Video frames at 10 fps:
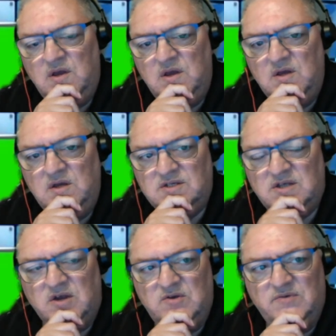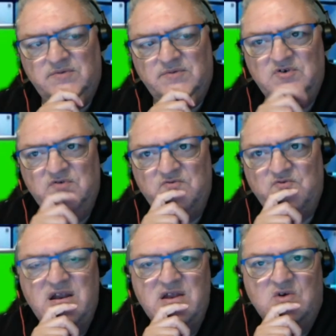So you've
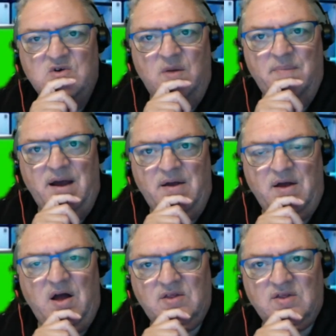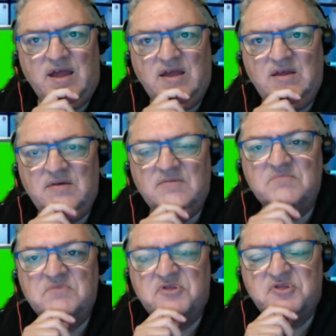really got about, I'd say,
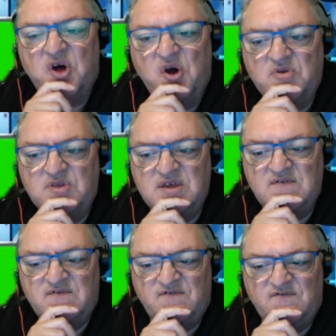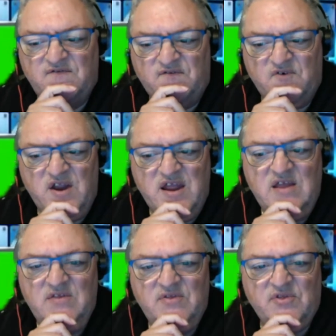33,
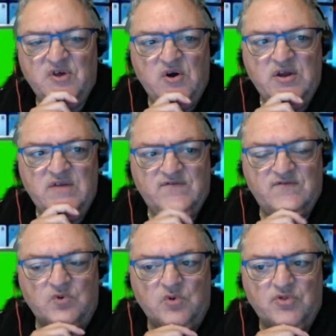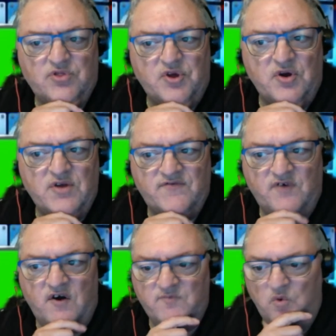34,
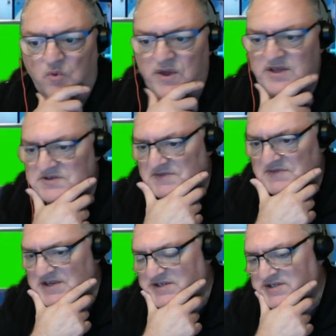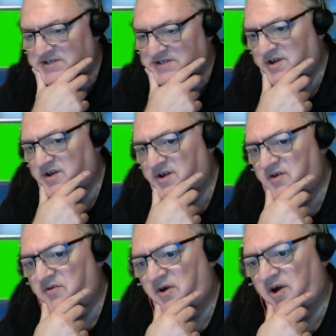35 more weeks of this,
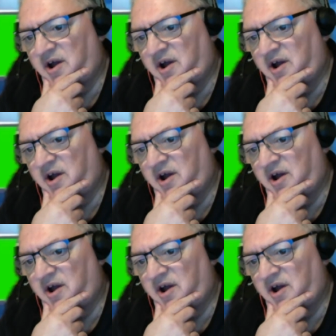right?